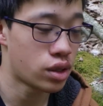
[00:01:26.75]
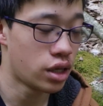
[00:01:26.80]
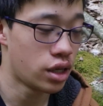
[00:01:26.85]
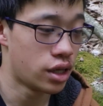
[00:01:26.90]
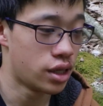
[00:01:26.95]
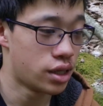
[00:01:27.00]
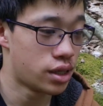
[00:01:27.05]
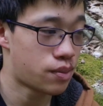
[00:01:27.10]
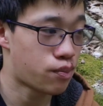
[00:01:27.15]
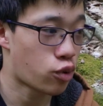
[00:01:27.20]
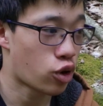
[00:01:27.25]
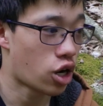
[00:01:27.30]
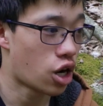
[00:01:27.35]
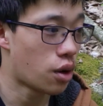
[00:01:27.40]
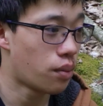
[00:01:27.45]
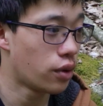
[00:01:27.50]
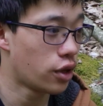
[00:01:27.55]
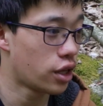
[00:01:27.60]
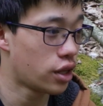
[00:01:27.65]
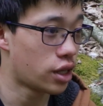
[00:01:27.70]
is
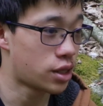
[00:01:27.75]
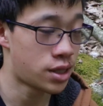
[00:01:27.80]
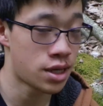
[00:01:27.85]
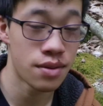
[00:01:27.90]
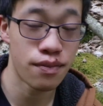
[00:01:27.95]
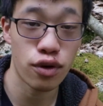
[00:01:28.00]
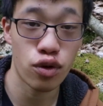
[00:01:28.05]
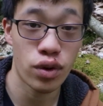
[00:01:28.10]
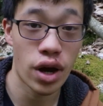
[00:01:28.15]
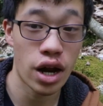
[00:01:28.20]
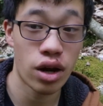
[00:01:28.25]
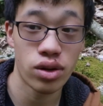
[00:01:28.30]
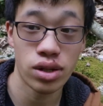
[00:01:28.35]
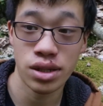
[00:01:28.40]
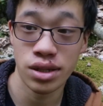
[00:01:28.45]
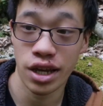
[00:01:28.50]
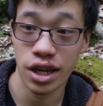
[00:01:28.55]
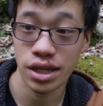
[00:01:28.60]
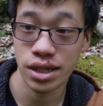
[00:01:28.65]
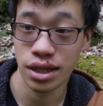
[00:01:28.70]
probably the timber
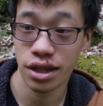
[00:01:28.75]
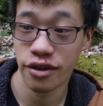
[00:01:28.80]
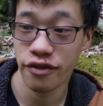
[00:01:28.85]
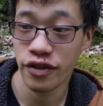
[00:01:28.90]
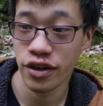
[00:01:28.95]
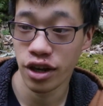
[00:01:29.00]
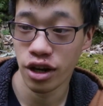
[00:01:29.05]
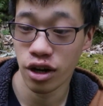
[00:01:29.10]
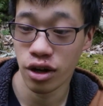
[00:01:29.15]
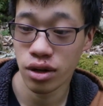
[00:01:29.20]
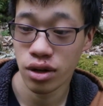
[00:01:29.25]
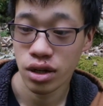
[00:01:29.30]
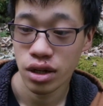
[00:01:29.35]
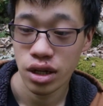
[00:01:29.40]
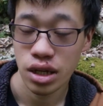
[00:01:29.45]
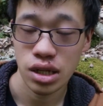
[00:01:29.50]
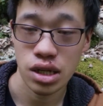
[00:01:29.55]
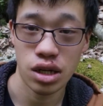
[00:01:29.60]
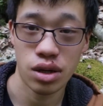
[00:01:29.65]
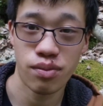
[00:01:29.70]
rattlesnakes live here,
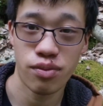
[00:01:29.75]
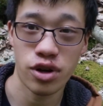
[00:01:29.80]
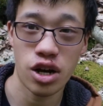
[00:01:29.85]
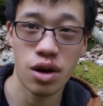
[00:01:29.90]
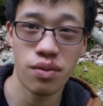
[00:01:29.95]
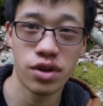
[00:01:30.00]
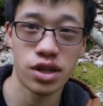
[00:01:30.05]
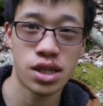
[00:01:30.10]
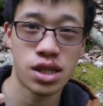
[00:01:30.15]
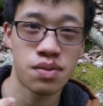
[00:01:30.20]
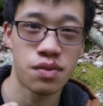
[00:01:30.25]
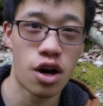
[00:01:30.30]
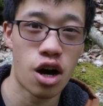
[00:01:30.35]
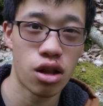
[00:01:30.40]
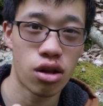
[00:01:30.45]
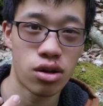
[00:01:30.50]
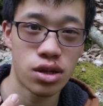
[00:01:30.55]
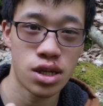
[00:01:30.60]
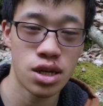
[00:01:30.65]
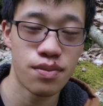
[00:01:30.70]
so probably
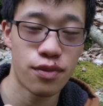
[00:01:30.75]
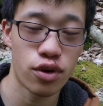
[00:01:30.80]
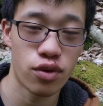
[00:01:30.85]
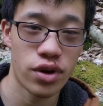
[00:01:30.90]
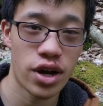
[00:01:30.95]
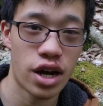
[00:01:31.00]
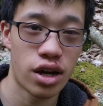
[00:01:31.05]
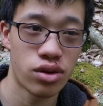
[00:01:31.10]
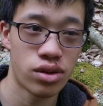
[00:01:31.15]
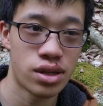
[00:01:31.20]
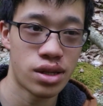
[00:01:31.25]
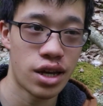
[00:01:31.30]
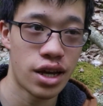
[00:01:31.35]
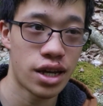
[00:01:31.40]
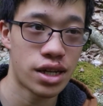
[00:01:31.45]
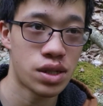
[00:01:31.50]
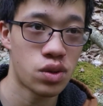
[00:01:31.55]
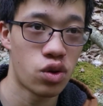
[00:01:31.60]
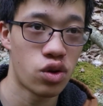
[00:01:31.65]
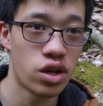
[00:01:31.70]
smaller timber
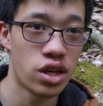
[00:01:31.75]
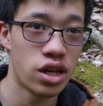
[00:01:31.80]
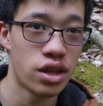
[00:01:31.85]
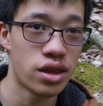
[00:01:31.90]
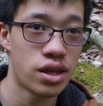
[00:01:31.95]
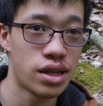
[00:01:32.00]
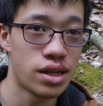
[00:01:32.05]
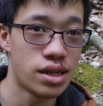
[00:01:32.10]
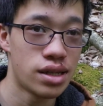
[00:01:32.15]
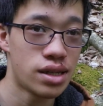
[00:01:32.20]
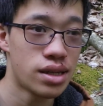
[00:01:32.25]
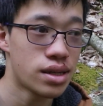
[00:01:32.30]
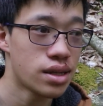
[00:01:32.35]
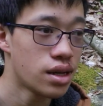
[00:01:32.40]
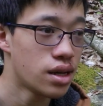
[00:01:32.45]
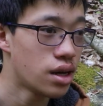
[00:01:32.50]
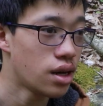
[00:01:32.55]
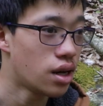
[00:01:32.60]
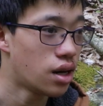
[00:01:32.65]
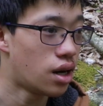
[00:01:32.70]
rattlesnakes will eat these,
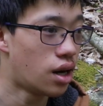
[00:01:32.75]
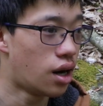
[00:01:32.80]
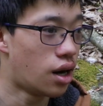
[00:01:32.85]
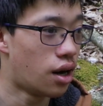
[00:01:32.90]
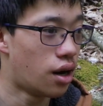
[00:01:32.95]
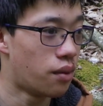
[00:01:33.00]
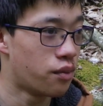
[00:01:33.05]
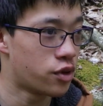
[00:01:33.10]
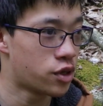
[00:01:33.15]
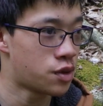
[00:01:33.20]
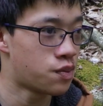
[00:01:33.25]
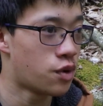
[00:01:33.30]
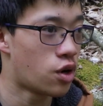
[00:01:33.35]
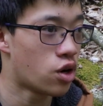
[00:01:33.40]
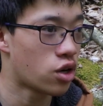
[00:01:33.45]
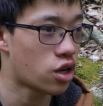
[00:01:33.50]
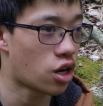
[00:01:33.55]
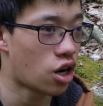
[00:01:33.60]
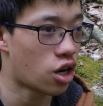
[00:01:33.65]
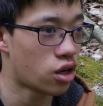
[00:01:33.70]
the
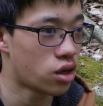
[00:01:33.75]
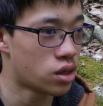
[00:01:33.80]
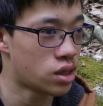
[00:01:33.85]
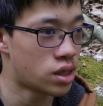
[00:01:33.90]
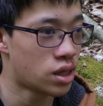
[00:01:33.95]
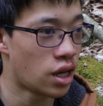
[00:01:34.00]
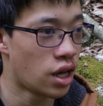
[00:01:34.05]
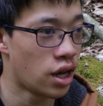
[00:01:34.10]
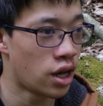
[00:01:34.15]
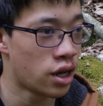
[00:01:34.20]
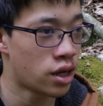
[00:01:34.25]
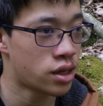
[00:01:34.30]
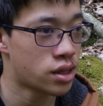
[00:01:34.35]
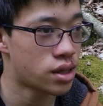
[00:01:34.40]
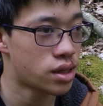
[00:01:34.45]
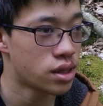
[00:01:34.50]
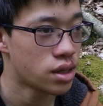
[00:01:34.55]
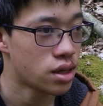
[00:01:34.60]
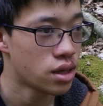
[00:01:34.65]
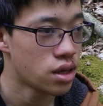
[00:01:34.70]
small garter
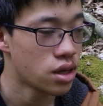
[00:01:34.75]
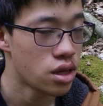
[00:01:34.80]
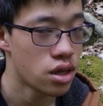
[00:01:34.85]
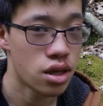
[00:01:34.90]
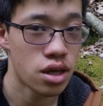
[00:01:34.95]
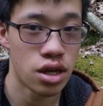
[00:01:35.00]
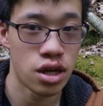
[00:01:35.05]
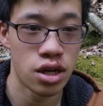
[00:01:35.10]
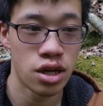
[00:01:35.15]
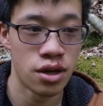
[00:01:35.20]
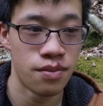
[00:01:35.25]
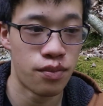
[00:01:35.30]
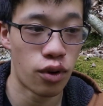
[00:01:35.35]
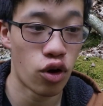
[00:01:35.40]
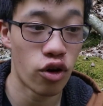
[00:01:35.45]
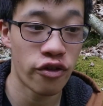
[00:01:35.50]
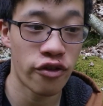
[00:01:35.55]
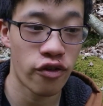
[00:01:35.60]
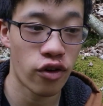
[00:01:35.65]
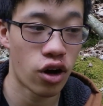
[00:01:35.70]
snakes, the
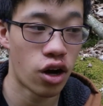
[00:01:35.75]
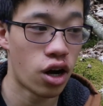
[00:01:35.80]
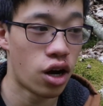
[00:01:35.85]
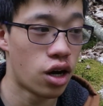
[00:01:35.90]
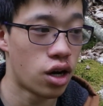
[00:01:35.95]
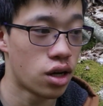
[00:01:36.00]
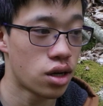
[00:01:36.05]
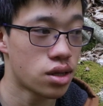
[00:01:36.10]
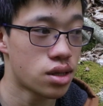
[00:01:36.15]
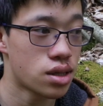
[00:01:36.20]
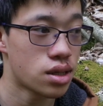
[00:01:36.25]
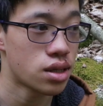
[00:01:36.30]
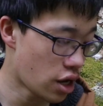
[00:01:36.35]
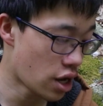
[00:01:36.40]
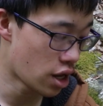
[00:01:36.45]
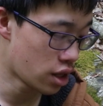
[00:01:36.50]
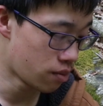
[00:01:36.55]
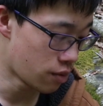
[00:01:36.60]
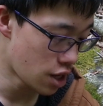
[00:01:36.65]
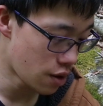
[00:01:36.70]
bullfrogs,
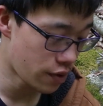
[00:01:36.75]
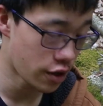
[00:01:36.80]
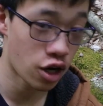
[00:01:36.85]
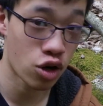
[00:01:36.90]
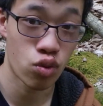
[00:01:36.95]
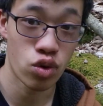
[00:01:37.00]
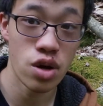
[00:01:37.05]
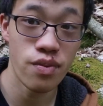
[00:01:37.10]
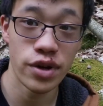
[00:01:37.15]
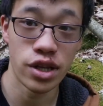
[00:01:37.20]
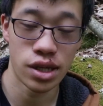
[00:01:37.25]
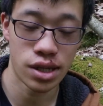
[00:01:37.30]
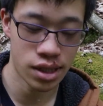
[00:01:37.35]
and maybe a ribbon